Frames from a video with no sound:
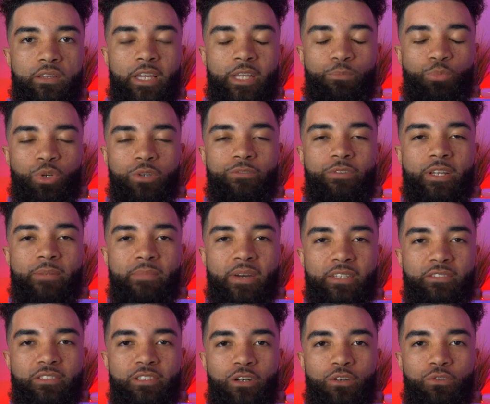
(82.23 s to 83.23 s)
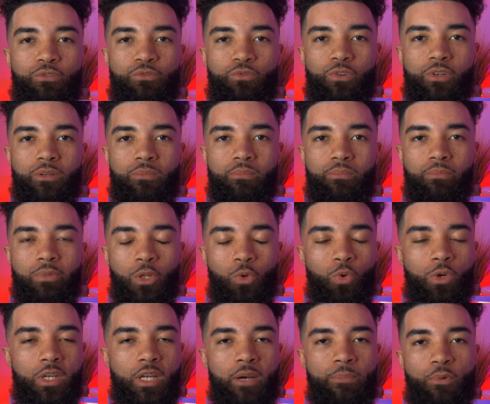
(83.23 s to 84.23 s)
and prevent myself from
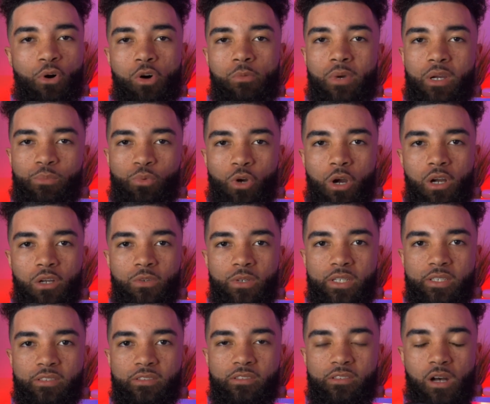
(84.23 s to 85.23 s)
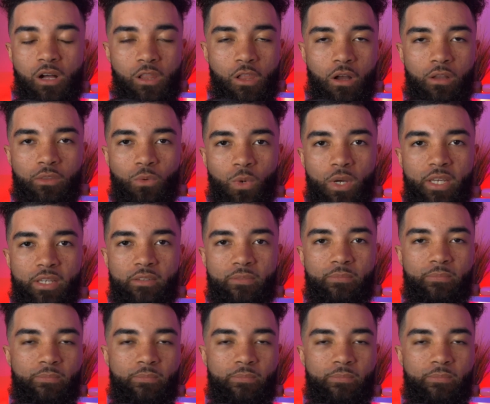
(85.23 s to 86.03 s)
blowing up all my progress along the way?